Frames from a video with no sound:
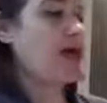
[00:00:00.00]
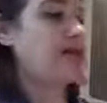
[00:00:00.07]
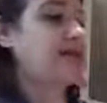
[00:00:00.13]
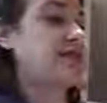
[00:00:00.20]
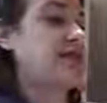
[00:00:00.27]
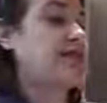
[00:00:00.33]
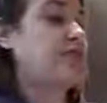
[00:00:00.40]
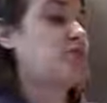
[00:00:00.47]
I
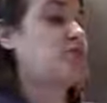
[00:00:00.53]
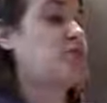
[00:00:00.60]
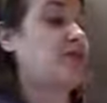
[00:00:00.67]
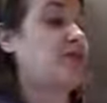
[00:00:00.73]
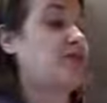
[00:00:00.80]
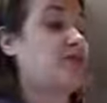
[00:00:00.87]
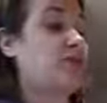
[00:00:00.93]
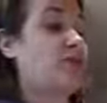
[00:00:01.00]
decided to
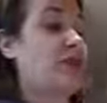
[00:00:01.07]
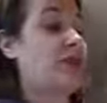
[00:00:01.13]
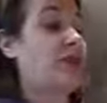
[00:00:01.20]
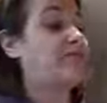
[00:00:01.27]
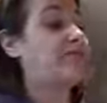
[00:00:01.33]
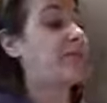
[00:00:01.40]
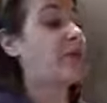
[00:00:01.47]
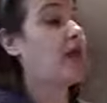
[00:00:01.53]
embrace the
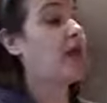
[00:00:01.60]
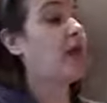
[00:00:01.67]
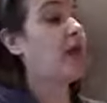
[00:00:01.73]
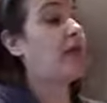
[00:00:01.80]
green.